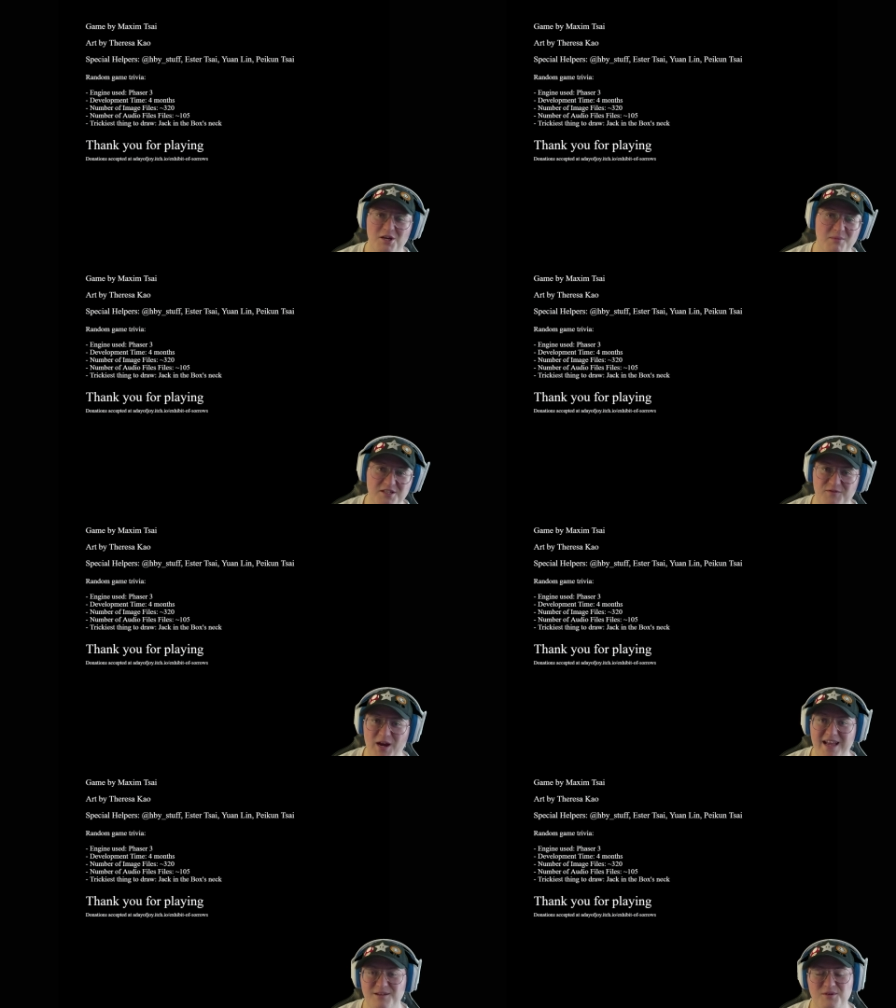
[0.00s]
much for
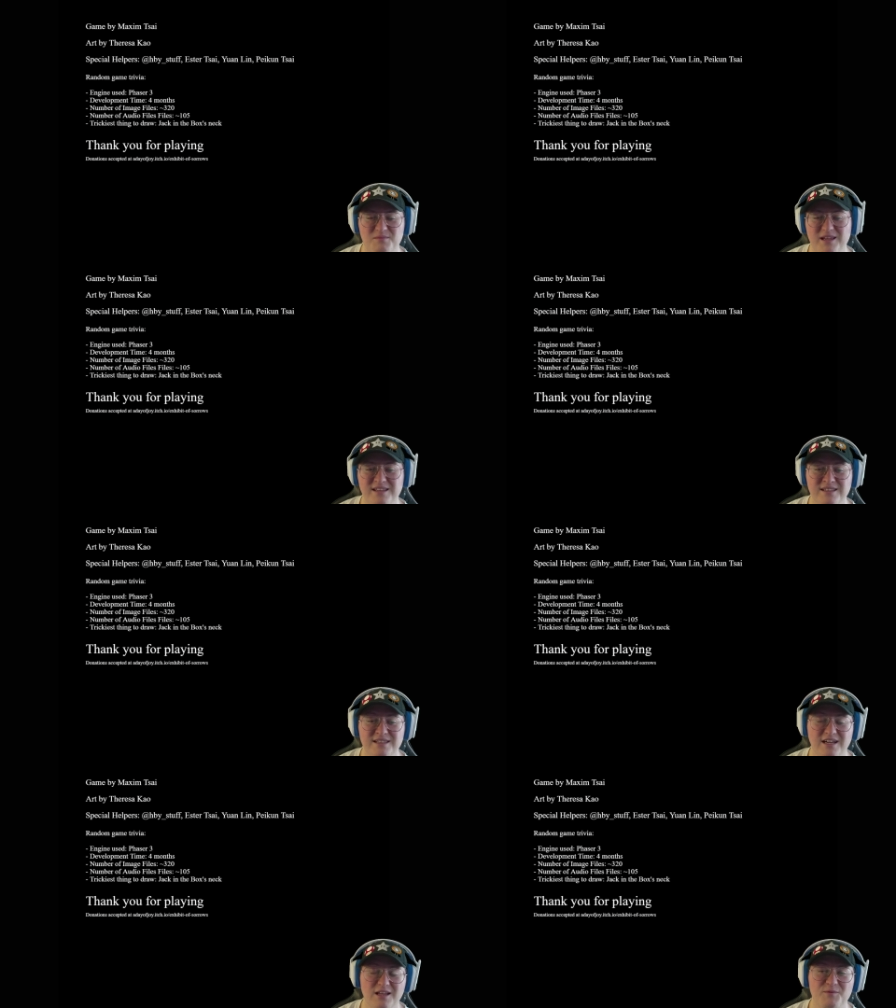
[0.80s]
hanging with me.
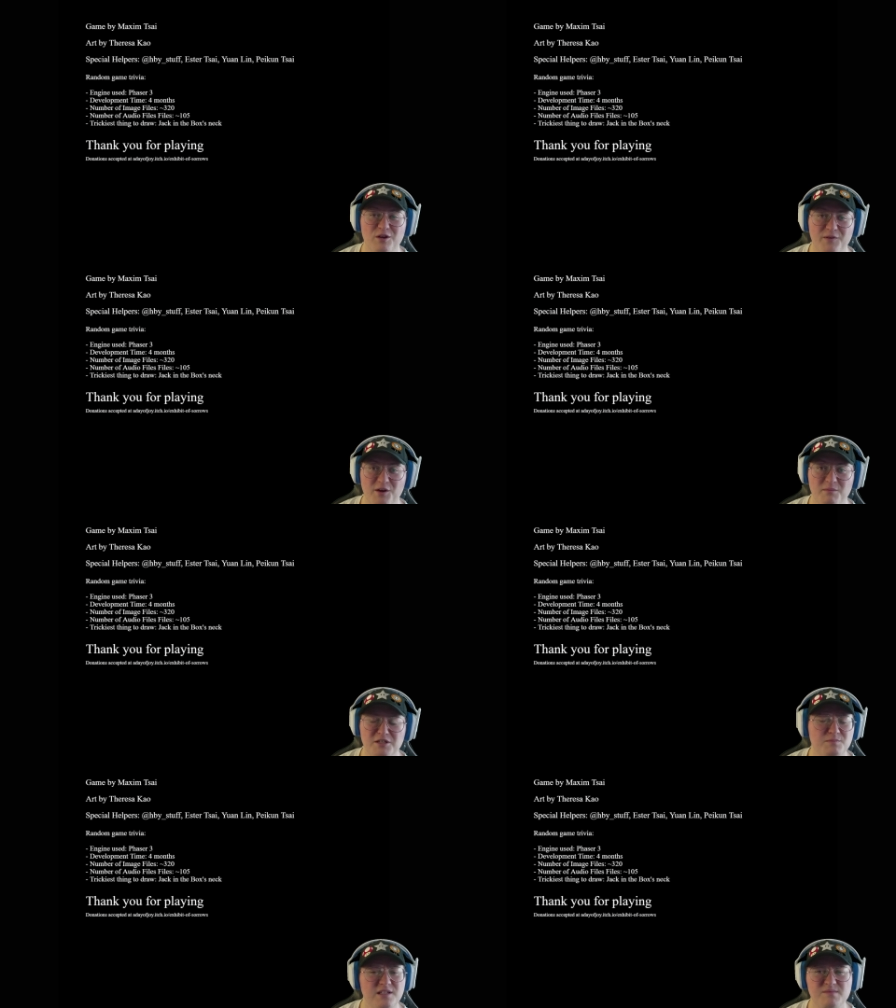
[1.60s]
I love you all very
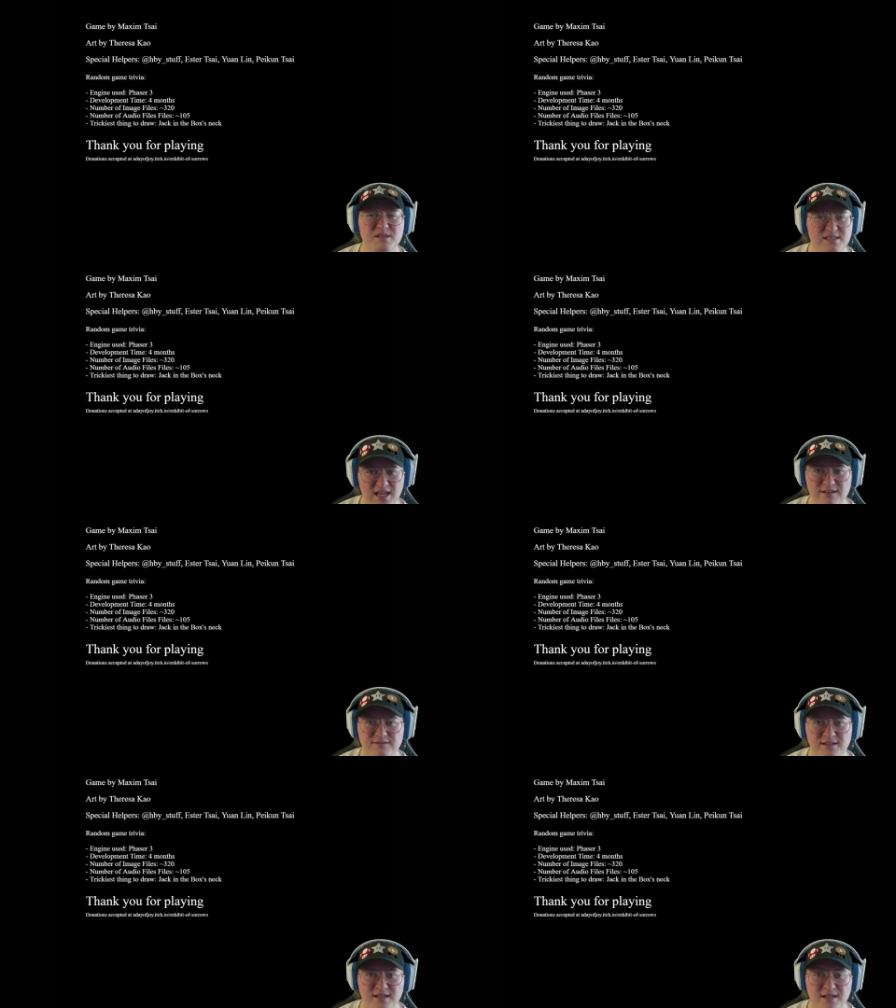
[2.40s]
much. Please be
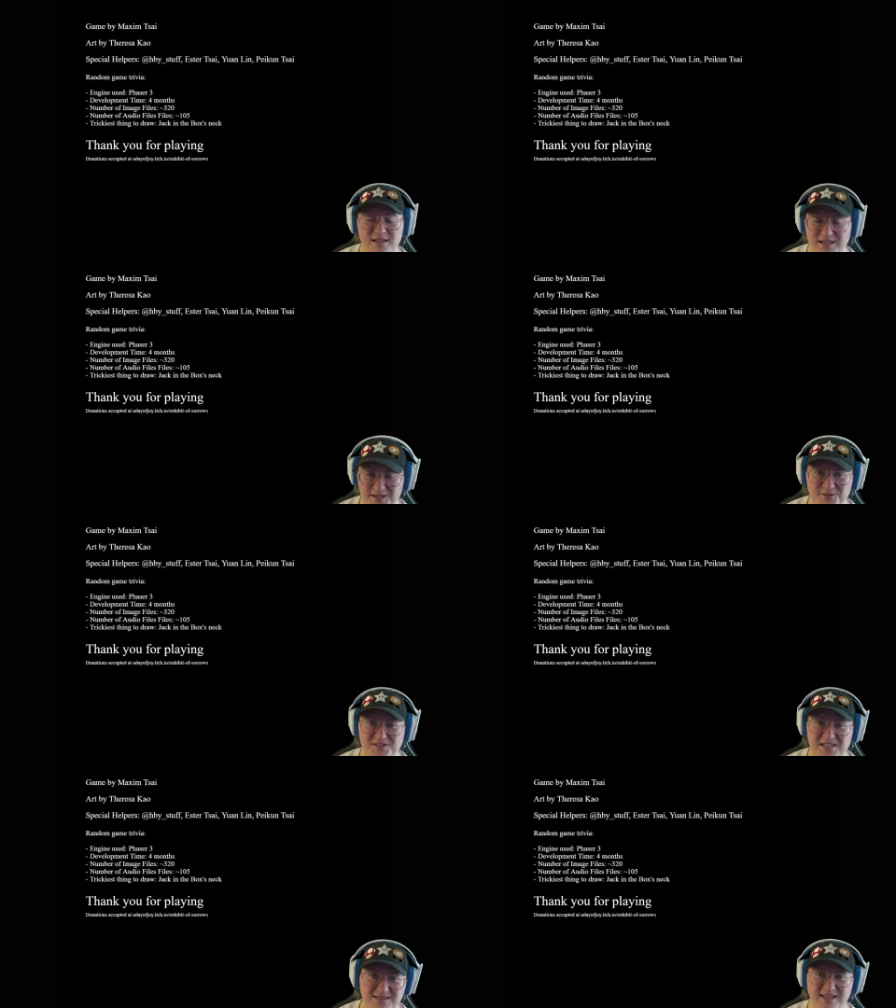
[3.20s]
safe, and I'll
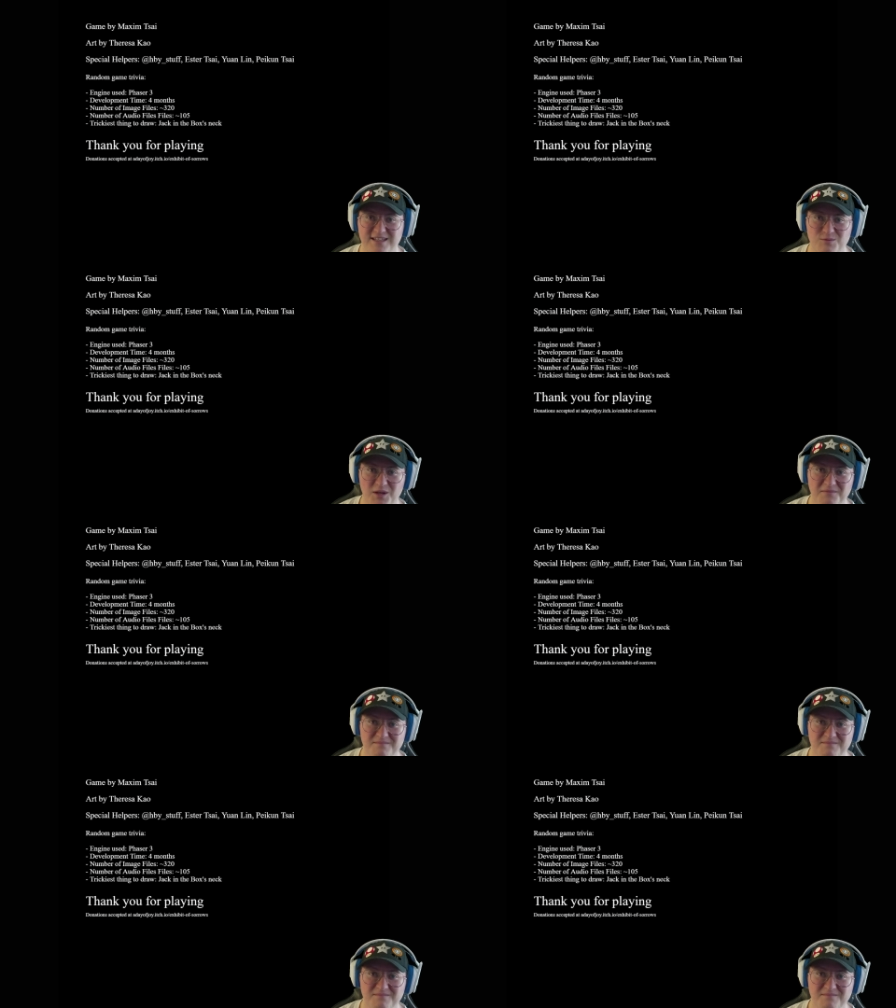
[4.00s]
see you in the next one.